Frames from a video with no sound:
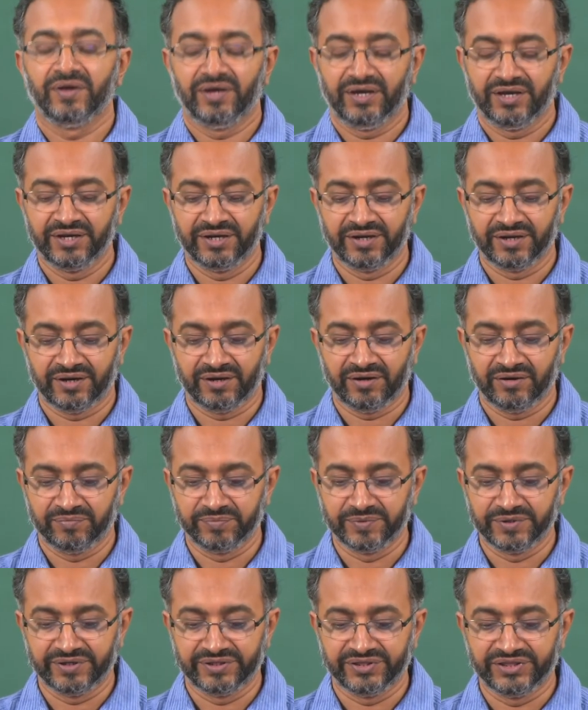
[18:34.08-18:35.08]
In
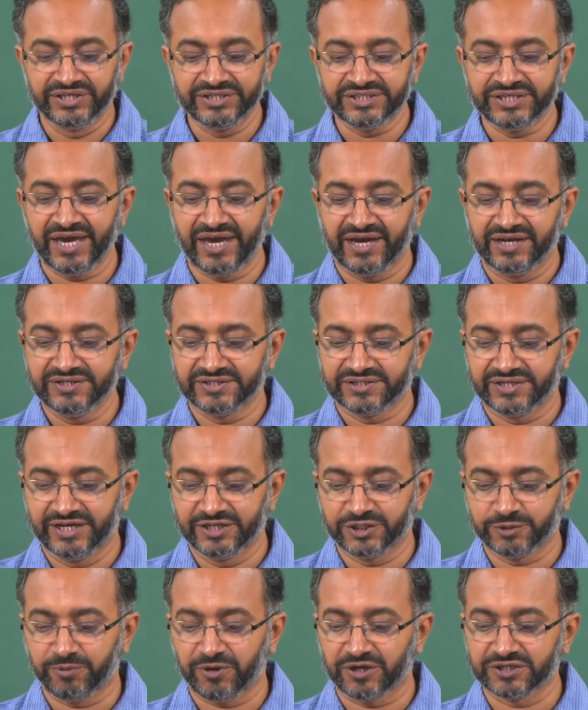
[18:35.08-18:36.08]
this case,
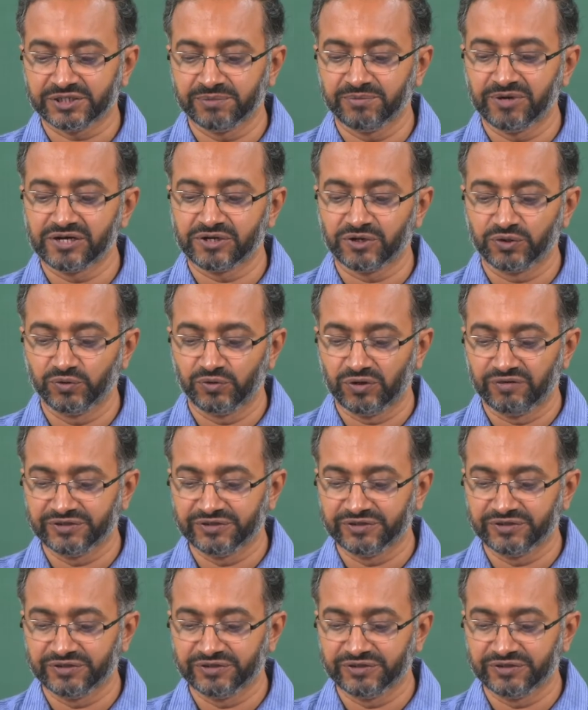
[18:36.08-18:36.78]
it is possible to do a